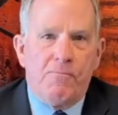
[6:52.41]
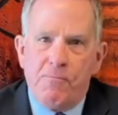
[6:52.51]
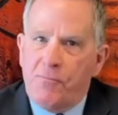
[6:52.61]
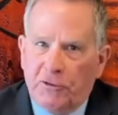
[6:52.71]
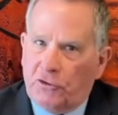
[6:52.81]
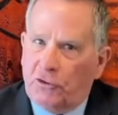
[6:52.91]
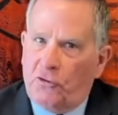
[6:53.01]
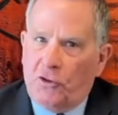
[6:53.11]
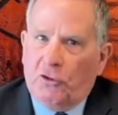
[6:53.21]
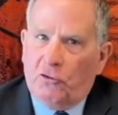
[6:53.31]
this
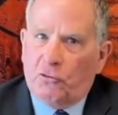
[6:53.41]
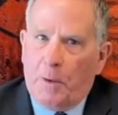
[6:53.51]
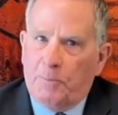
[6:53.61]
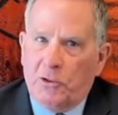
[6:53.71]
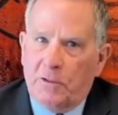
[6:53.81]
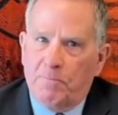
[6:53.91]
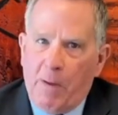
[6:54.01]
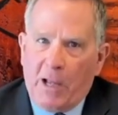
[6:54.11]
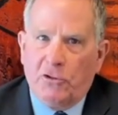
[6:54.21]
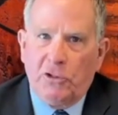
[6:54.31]
is the description
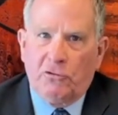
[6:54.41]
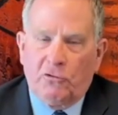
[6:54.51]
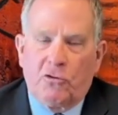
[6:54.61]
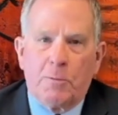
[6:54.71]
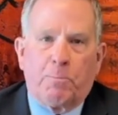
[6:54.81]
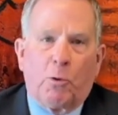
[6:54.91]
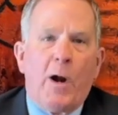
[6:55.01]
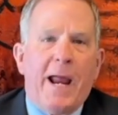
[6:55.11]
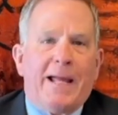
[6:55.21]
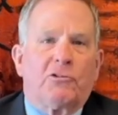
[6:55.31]
by Jesus, the
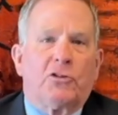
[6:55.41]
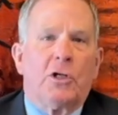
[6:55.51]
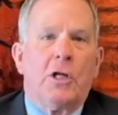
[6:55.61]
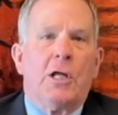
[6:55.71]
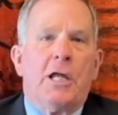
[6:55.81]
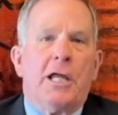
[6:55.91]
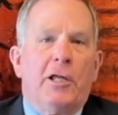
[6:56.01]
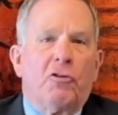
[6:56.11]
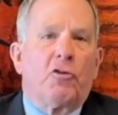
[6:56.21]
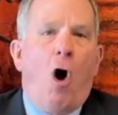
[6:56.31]
branch
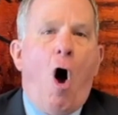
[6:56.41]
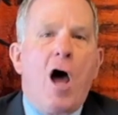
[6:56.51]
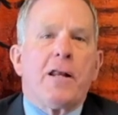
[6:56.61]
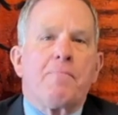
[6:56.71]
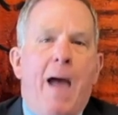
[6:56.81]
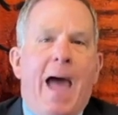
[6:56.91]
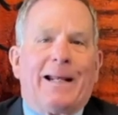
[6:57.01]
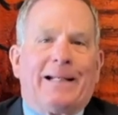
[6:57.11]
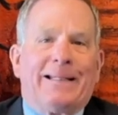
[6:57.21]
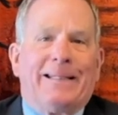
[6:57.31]
is
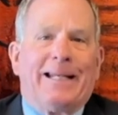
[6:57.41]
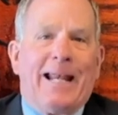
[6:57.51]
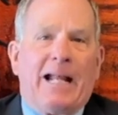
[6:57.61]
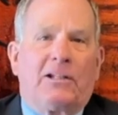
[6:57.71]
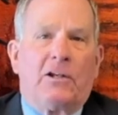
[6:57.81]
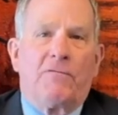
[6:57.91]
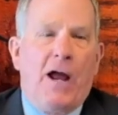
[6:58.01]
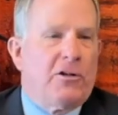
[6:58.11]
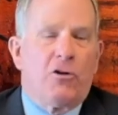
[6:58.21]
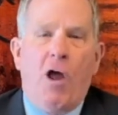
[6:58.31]
automatically connected to
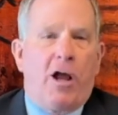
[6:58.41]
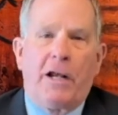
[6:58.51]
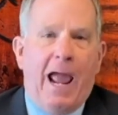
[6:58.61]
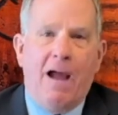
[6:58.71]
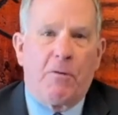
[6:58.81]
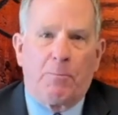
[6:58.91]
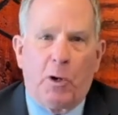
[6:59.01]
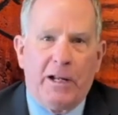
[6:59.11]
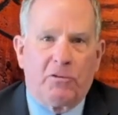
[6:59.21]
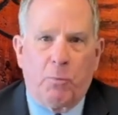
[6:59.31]
vine. You're not going to have a
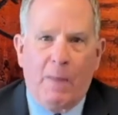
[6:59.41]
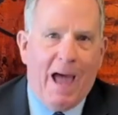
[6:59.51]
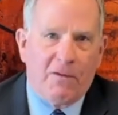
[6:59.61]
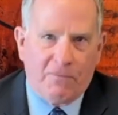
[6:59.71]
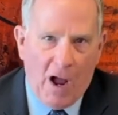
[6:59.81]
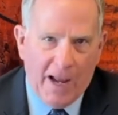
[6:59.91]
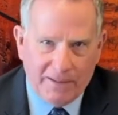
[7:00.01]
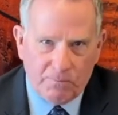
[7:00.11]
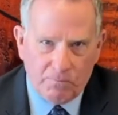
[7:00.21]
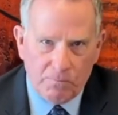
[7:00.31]
branch without a
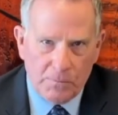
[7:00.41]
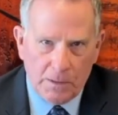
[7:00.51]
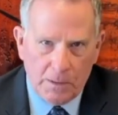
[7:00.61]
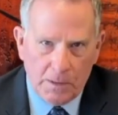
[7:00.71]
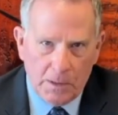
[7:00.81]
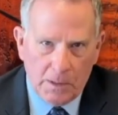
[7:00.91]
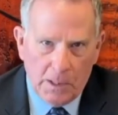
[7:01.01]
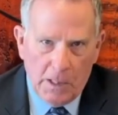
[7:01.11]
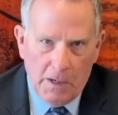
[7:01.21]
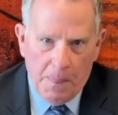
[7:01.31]
vine.
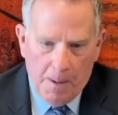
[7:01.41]
The